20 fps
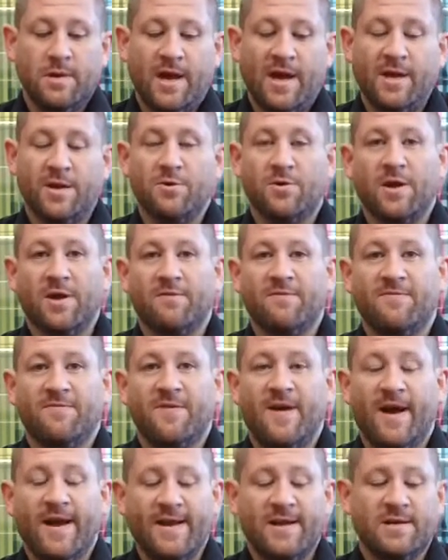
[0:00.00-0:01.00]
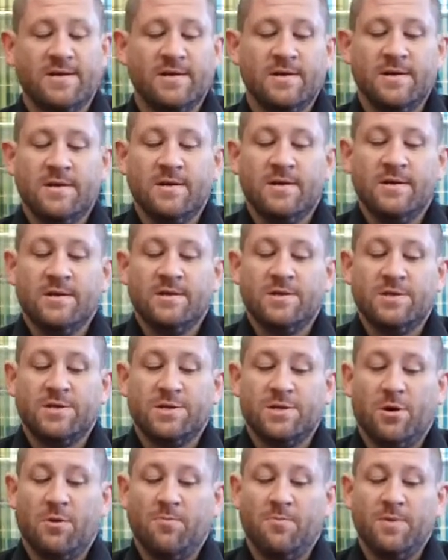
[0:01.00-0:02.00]
You can fight the
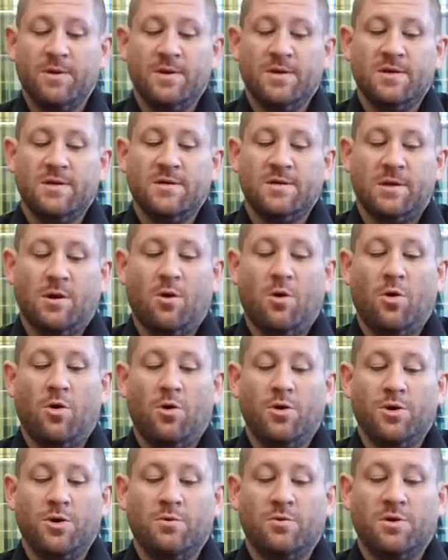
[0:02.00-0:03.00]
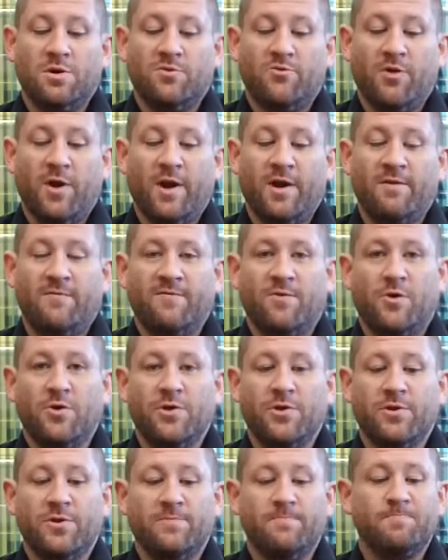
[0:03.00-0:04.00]
zombies, or you can try and
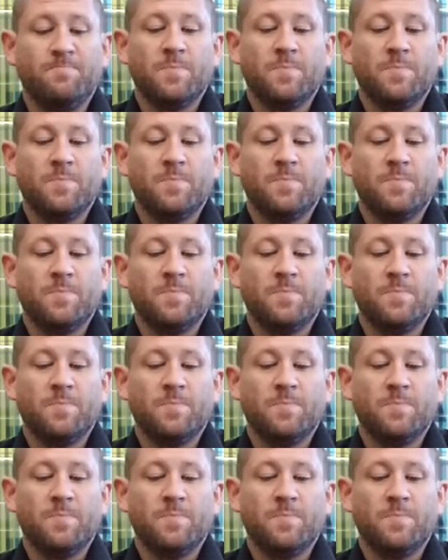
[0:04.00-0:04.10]
avoid them.